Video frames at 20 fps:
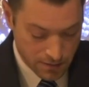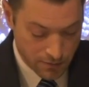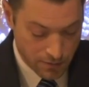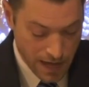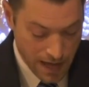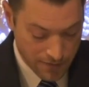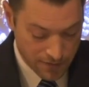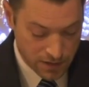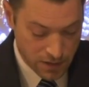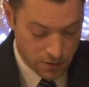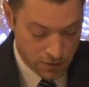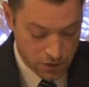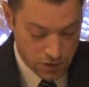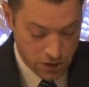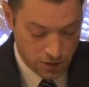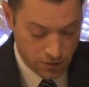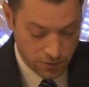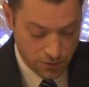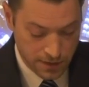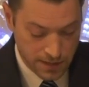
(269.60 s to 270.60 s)
having no
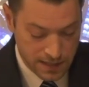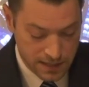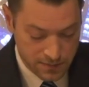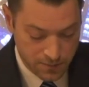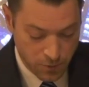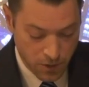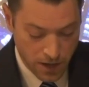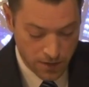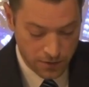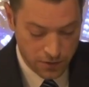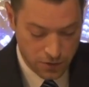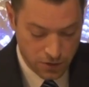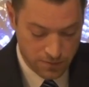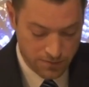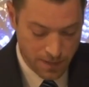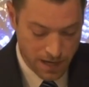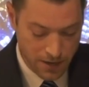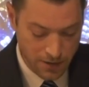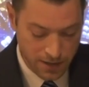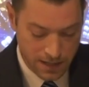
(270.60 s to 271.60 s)
children, his brother should
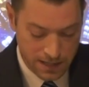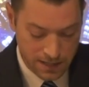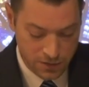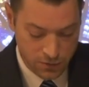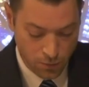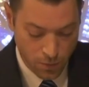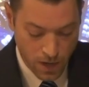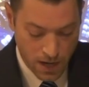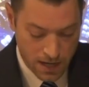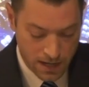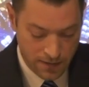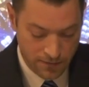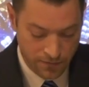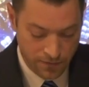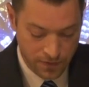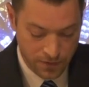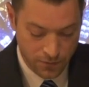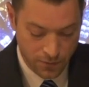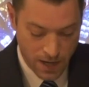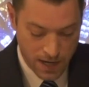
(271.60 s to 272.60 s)
marry his wife
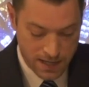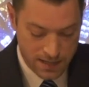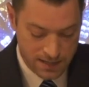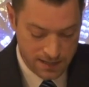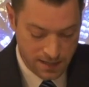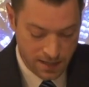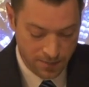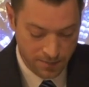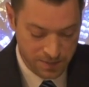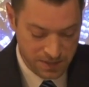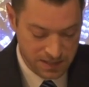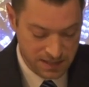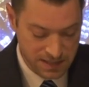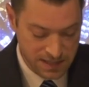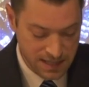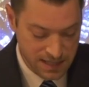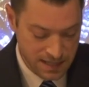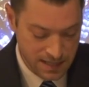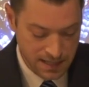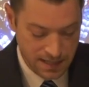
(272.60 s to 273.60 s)
and raise up
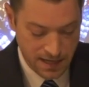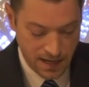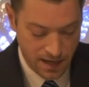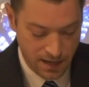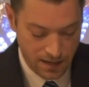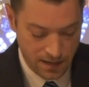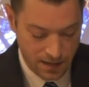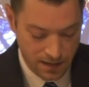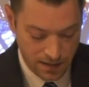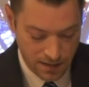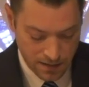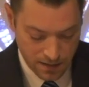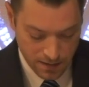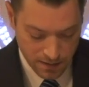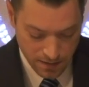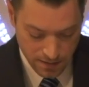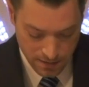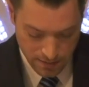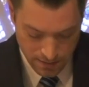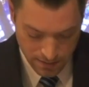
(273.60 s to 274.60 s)
seed
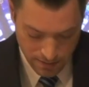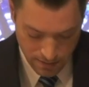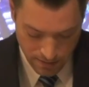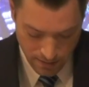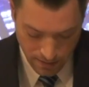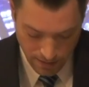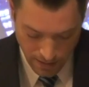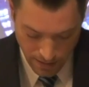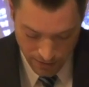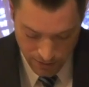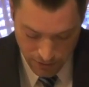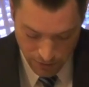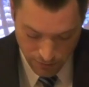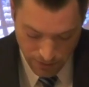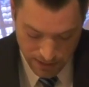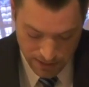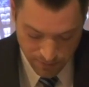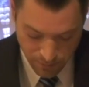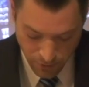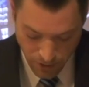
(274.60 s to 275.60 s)
unto
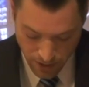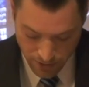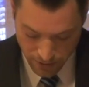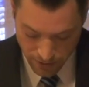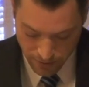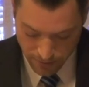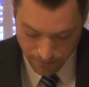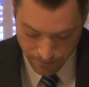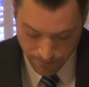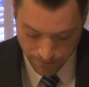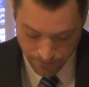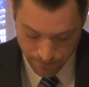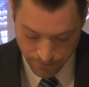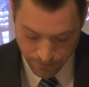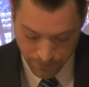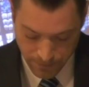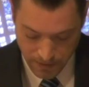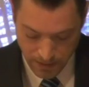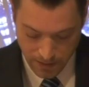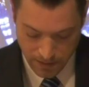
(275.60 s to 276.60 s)
his brother.
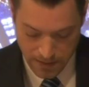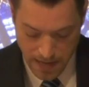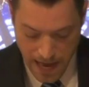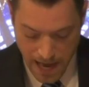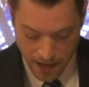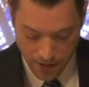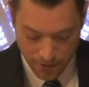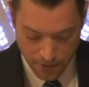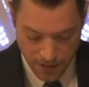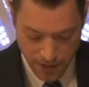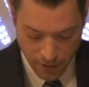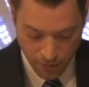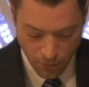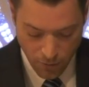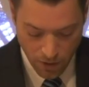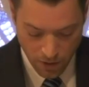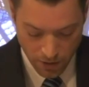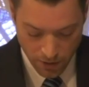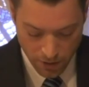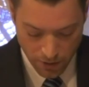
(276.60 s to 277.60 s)
Now there
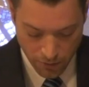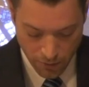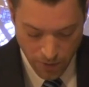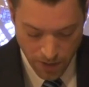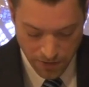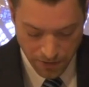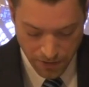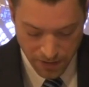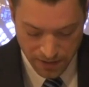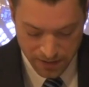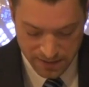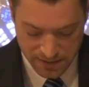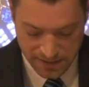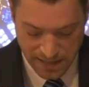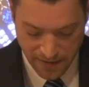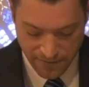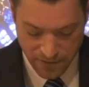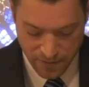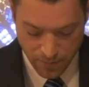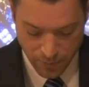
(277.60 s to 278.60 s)
were with us
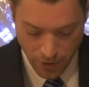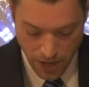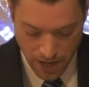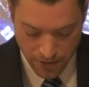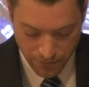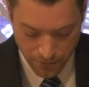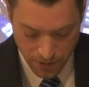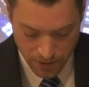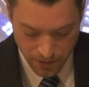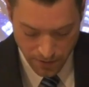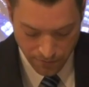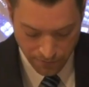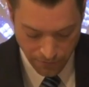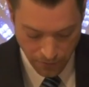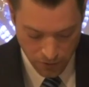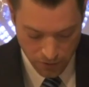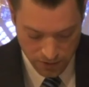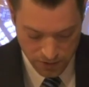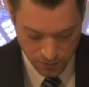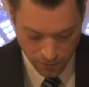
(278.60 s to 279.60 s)
seven brethren. The
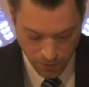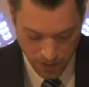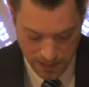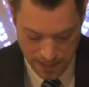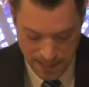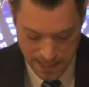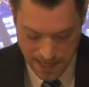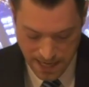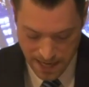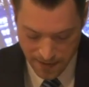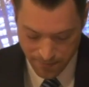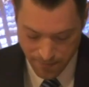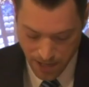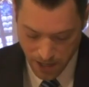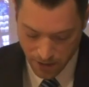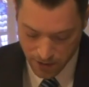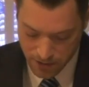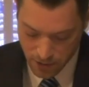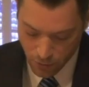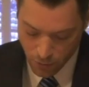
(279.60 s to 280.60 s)
first, when he had
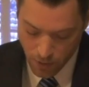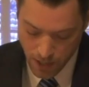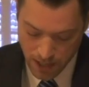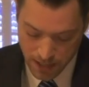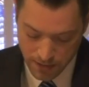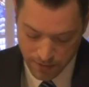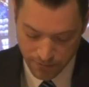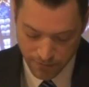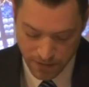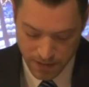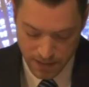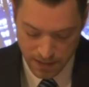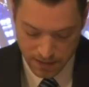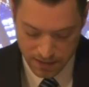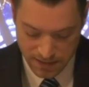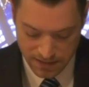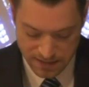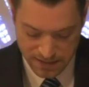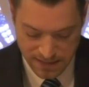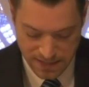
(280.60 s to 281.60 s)
married a wife,
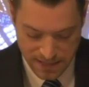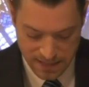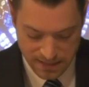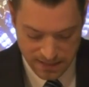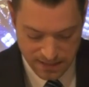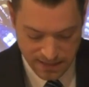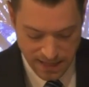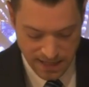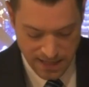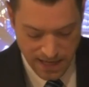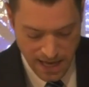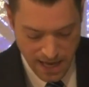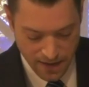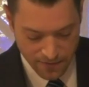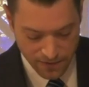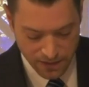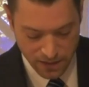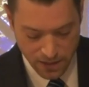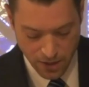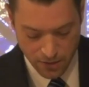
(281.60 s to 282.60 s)
deceased, and
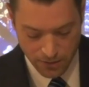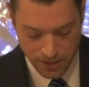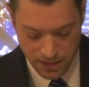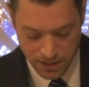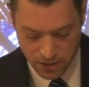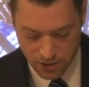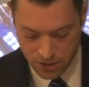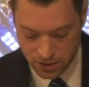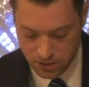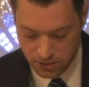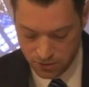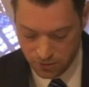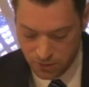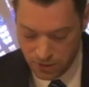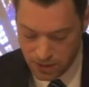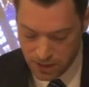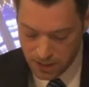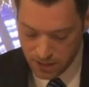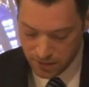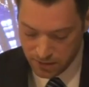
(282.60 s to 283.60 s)
having no issue,
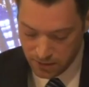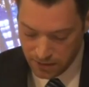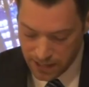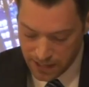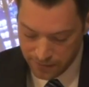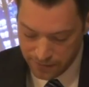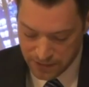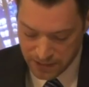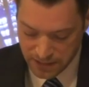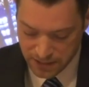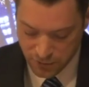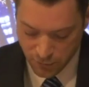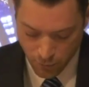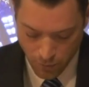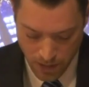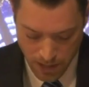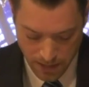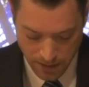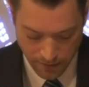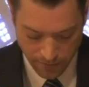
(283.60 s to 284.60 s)
left his
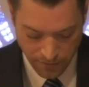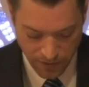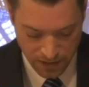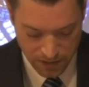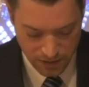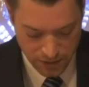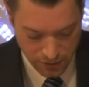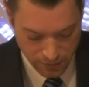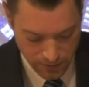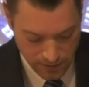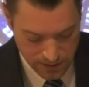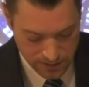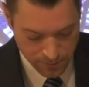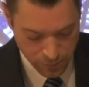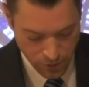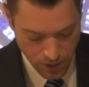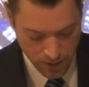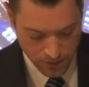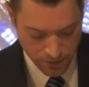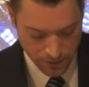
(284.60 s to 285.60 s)
wife unto his
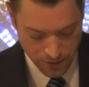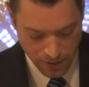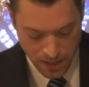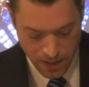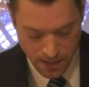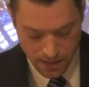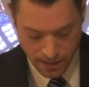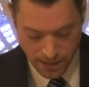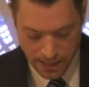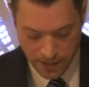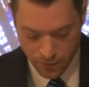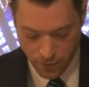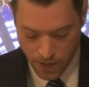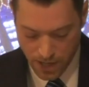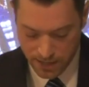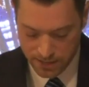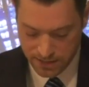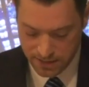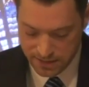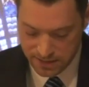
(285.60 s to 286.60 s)
brother.
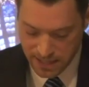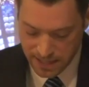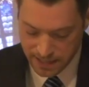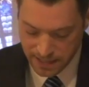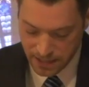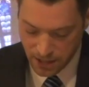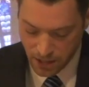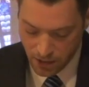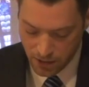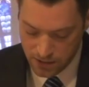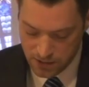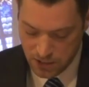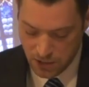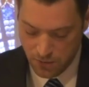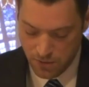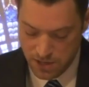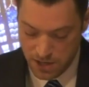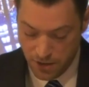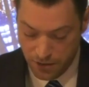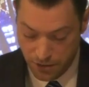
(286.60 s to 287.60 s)
Likewise, a second
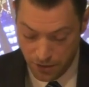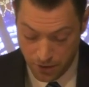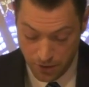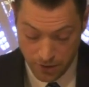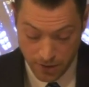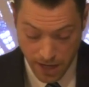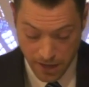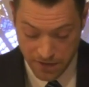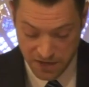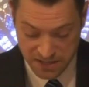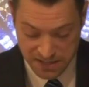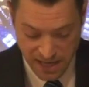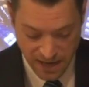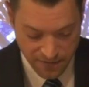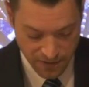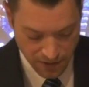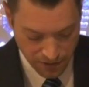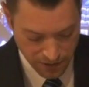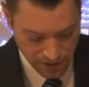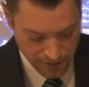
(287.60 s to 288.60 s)
also, and a third, and the
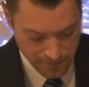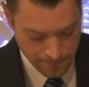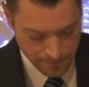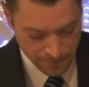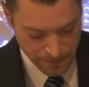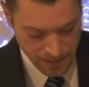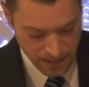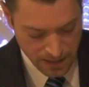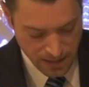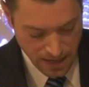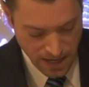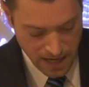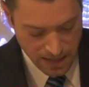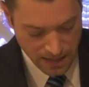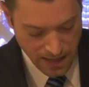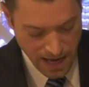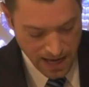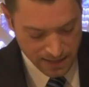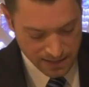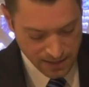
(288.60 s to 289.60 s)
seventh. And
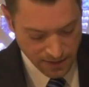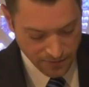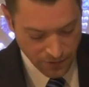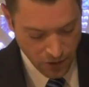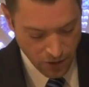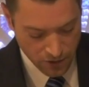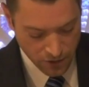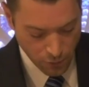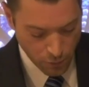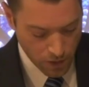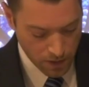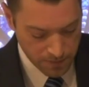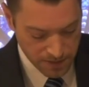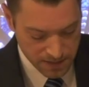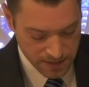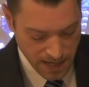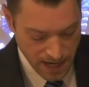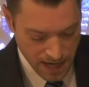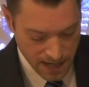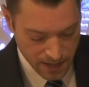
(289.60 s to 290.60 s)
last of all, the woman
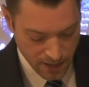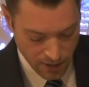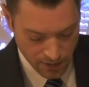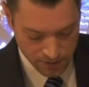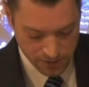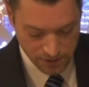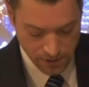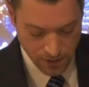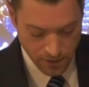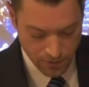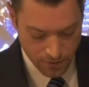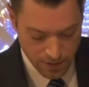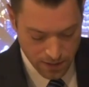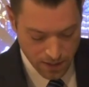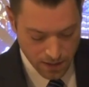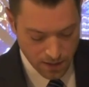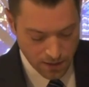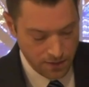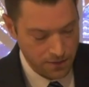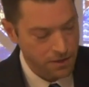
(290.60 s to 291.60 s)
died also.
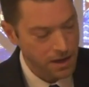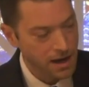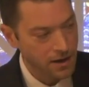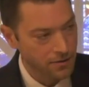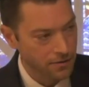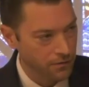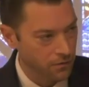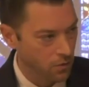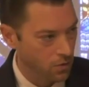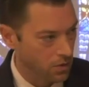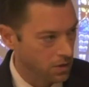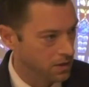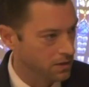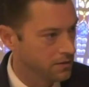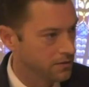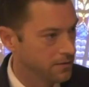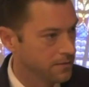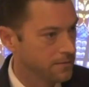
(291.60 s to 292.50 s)
Therefore,